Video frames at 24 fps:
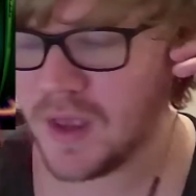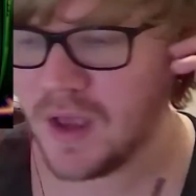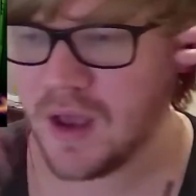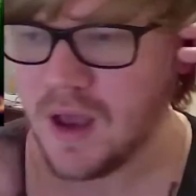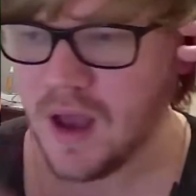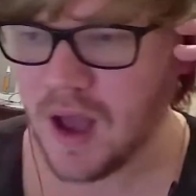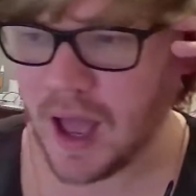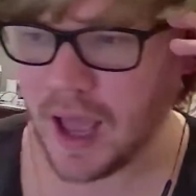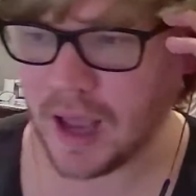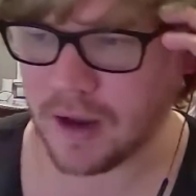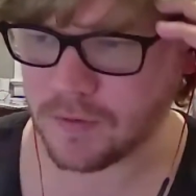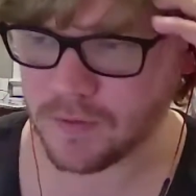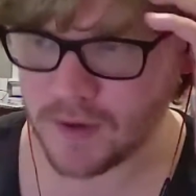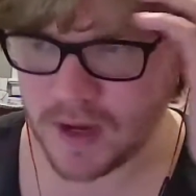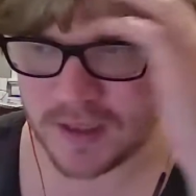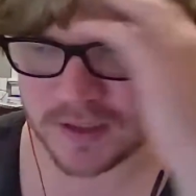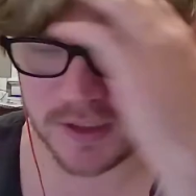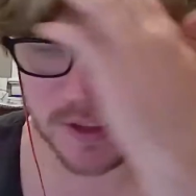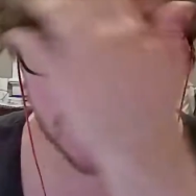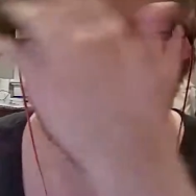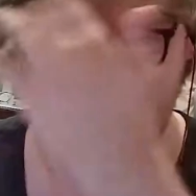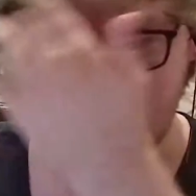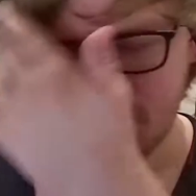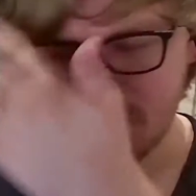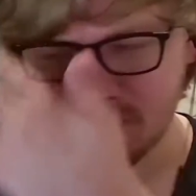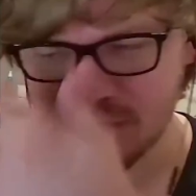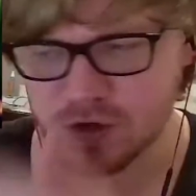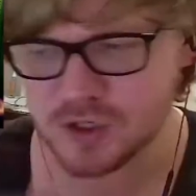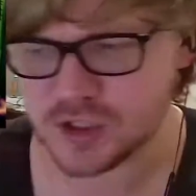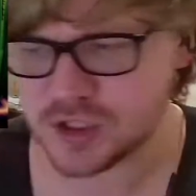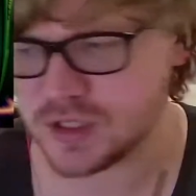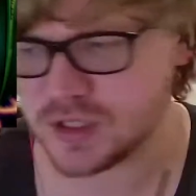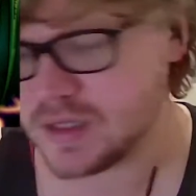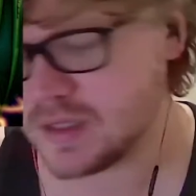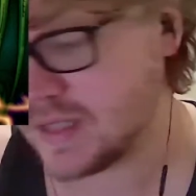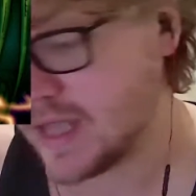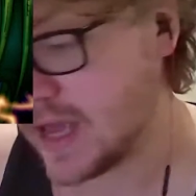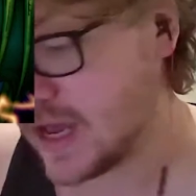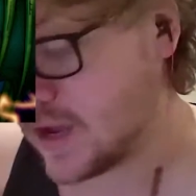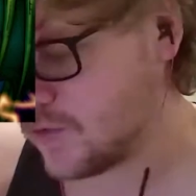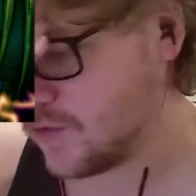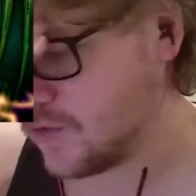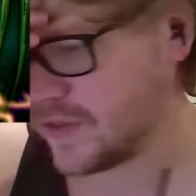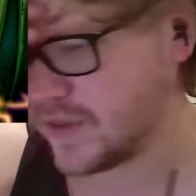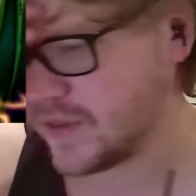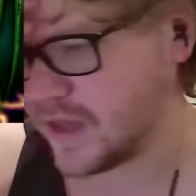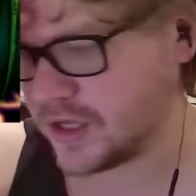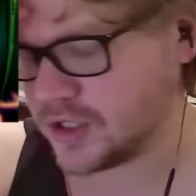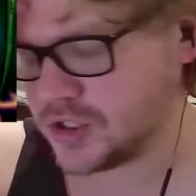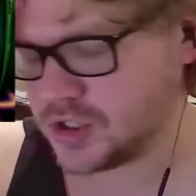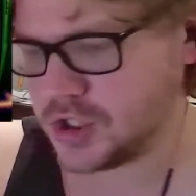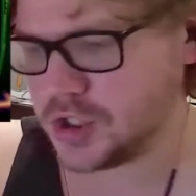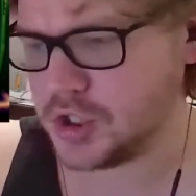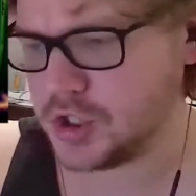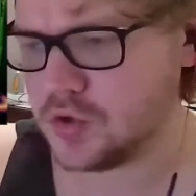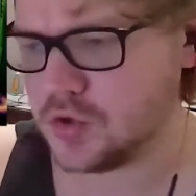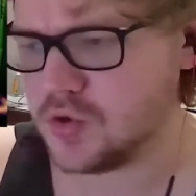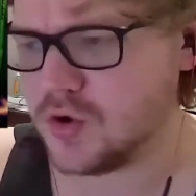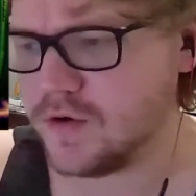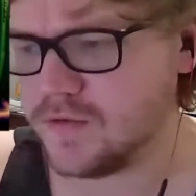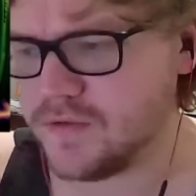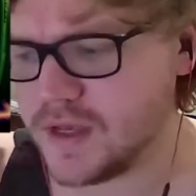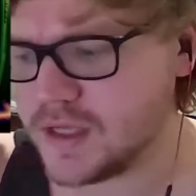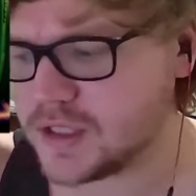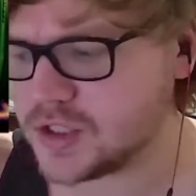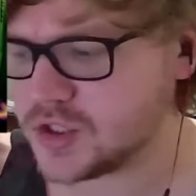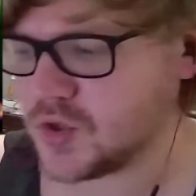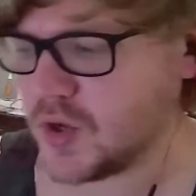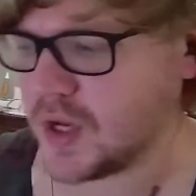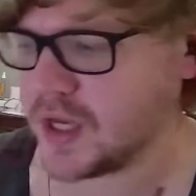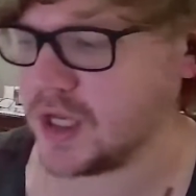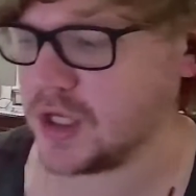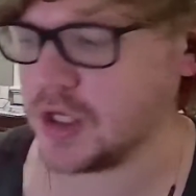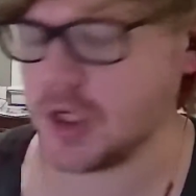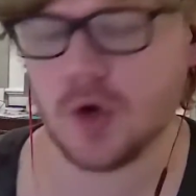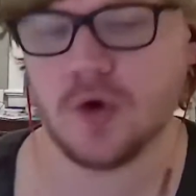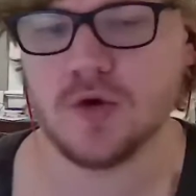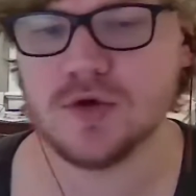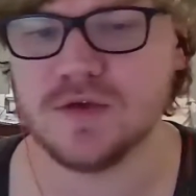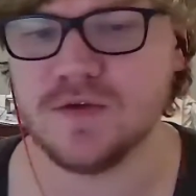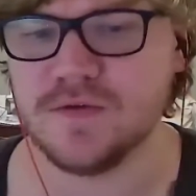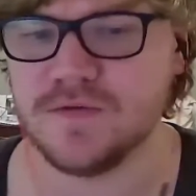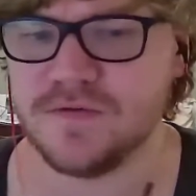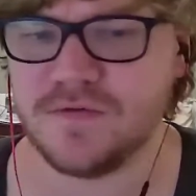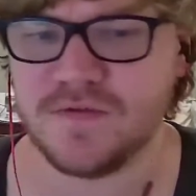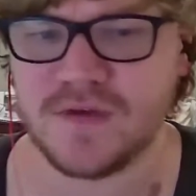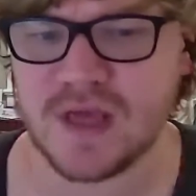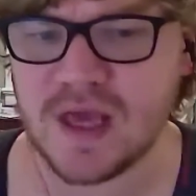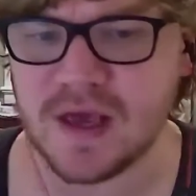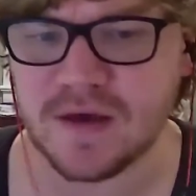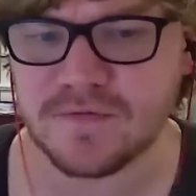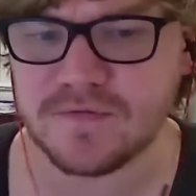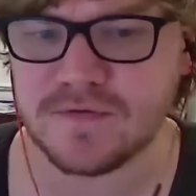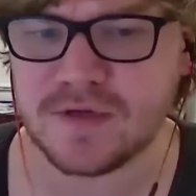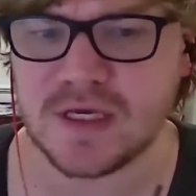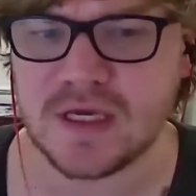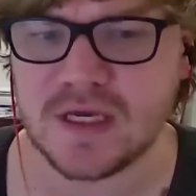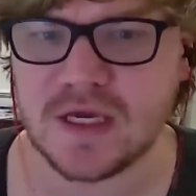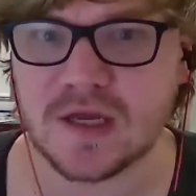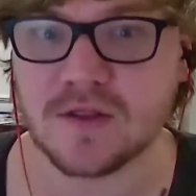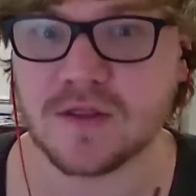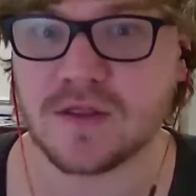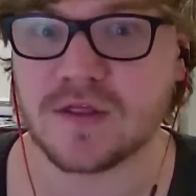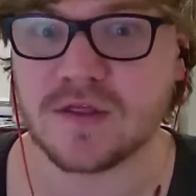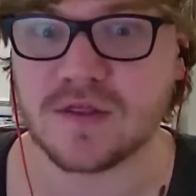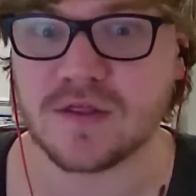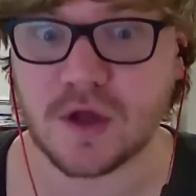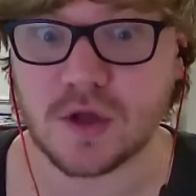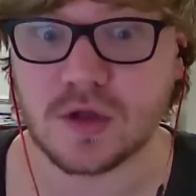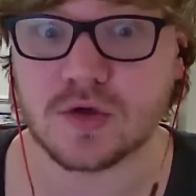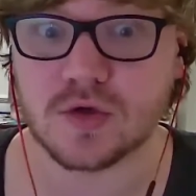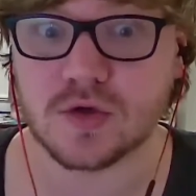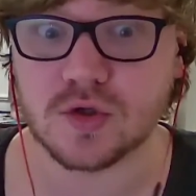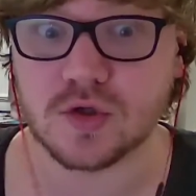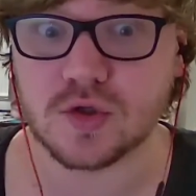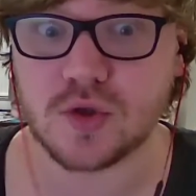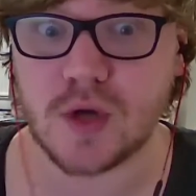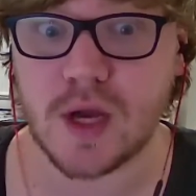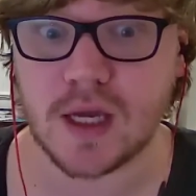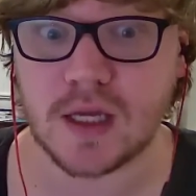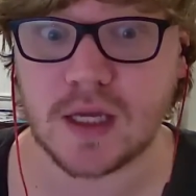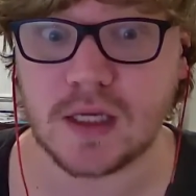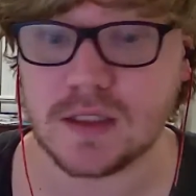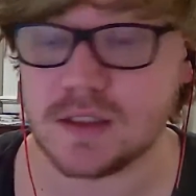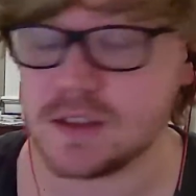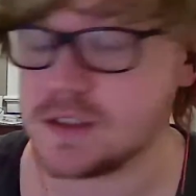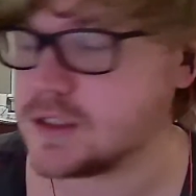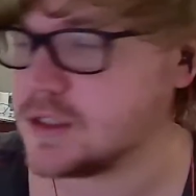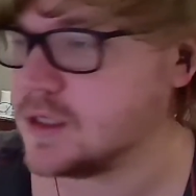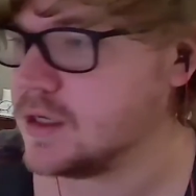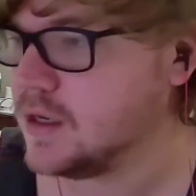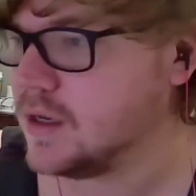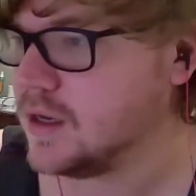I ran some version of the deck with like 2 of it, so I could go into VFD and Thunder Dragons.